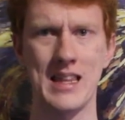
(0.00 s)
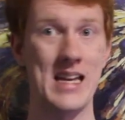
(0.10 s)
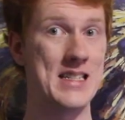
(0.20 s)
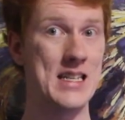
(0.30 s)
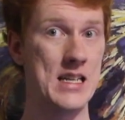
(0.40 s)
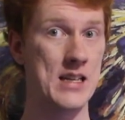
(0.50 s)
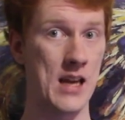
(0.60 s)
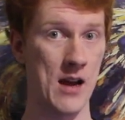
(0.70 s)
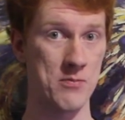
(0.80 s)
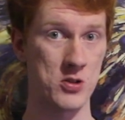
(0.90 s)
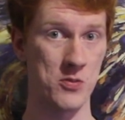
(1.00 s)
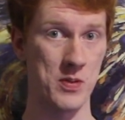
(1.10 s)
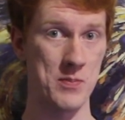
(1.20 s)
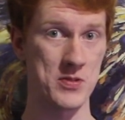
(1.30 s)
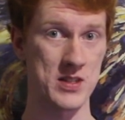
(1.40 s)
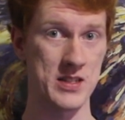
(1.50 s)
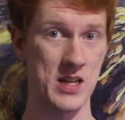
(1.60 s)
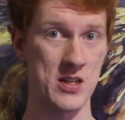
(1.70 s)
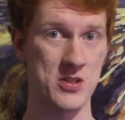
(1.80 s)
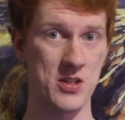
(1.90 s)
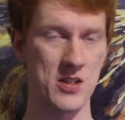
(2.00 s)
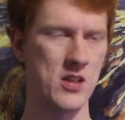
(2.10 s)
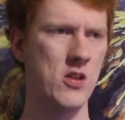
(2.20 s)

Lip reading: that did capture people's attention.